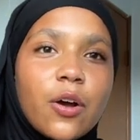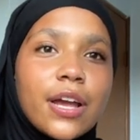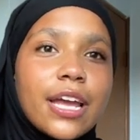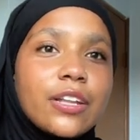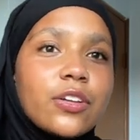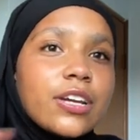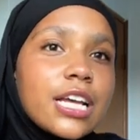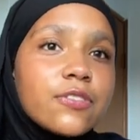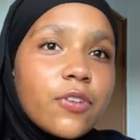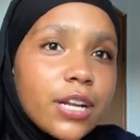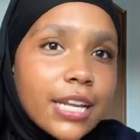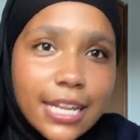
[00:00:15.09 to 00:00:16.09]
and you guys
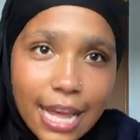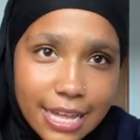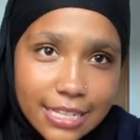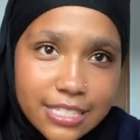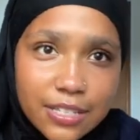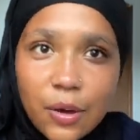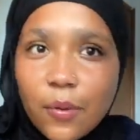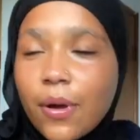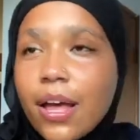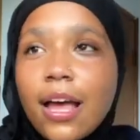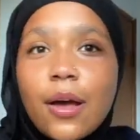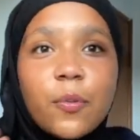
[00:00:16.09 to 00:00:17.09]
voted yes, so
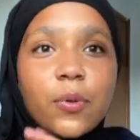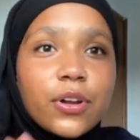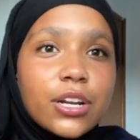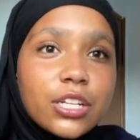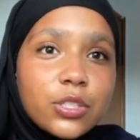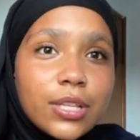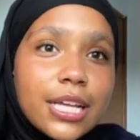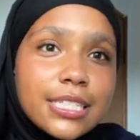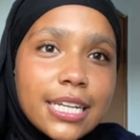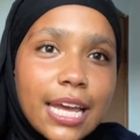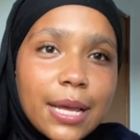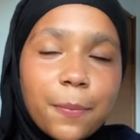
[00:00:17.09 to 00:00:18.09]
we're going to do that
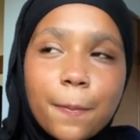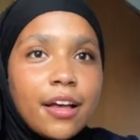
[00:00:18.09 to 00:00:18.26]
today.